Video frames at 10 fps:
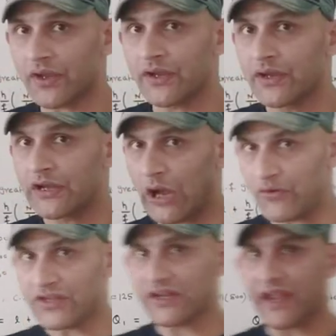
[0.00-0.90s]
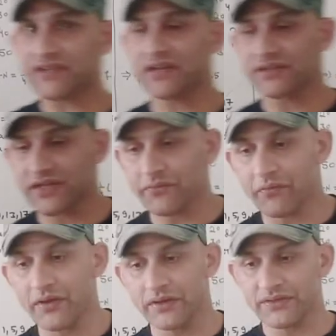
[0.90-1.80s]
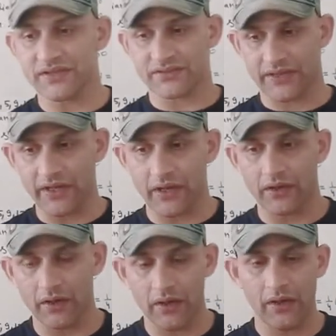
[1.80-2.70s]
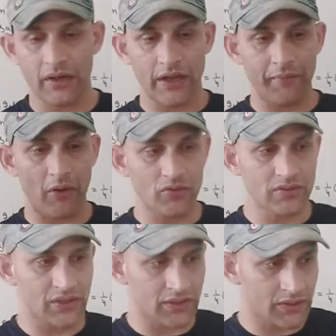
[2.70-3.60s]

Okay, now in the next lecture we will just think about the